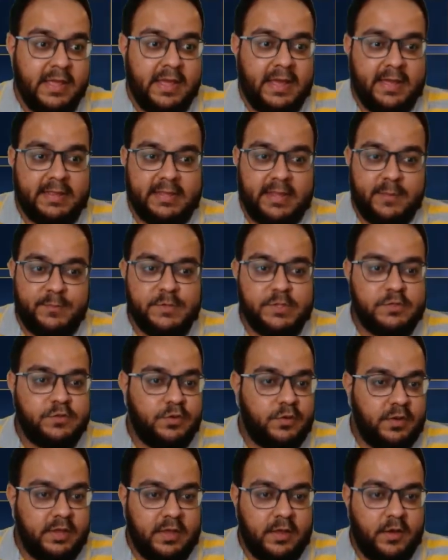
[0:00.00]
I think I'm just
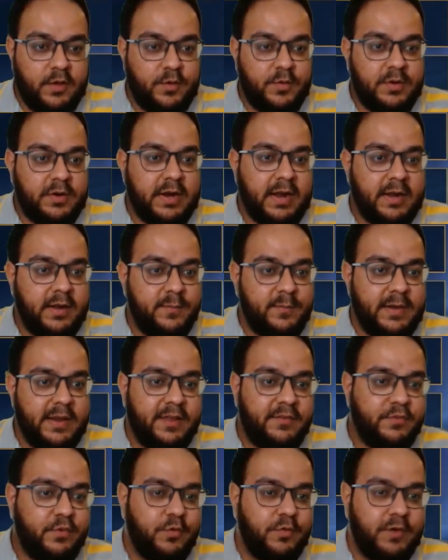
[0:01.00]
throwing on random
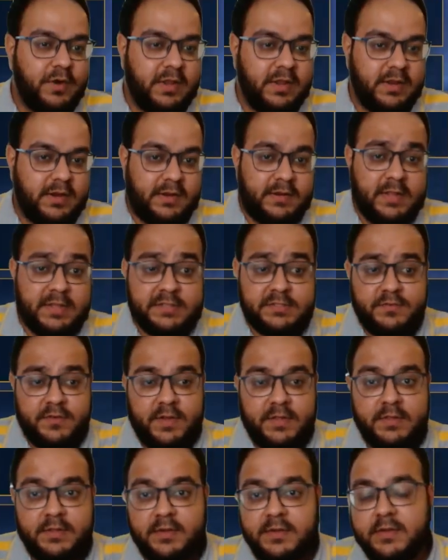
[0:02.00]
leftover gear. That's
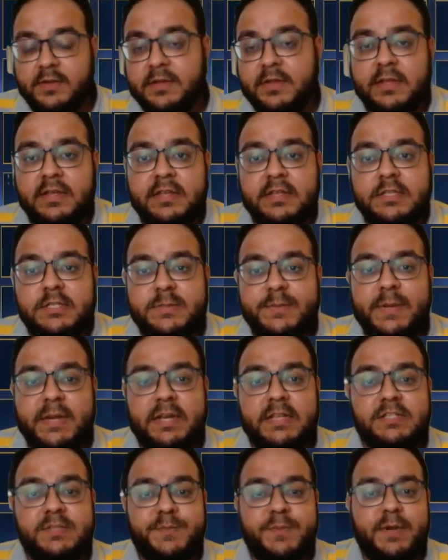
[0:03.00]
why the speed
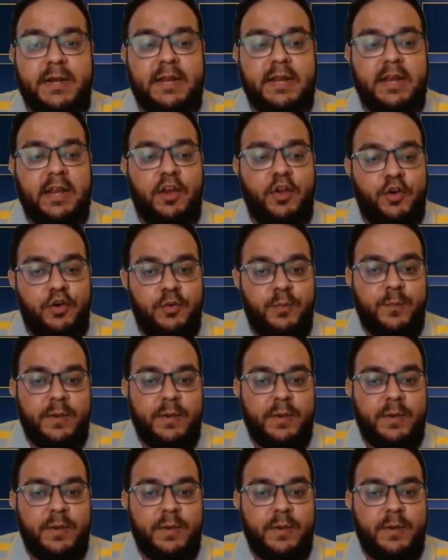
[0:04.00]
is pretty low.